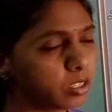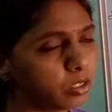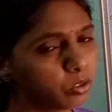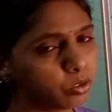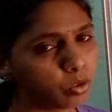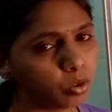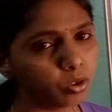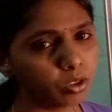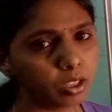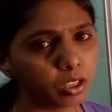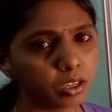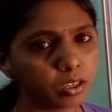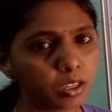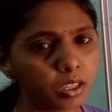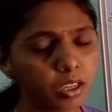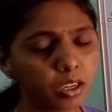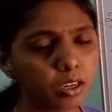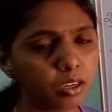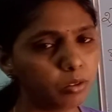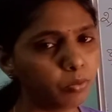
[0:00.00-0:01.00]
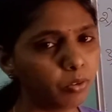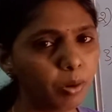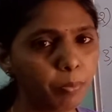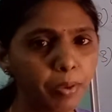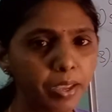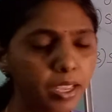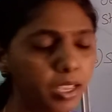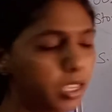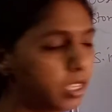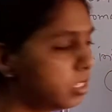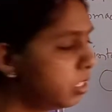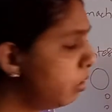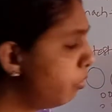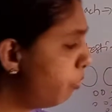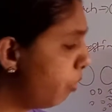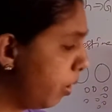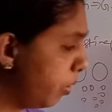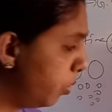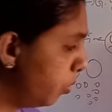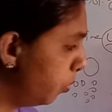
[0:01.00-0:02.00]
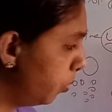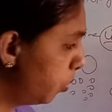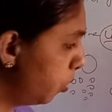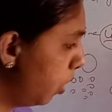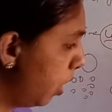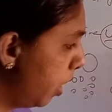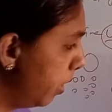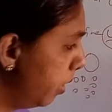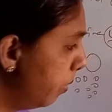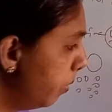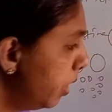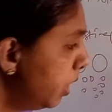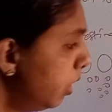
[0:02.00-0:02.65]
and so that it will be easy for you to learn.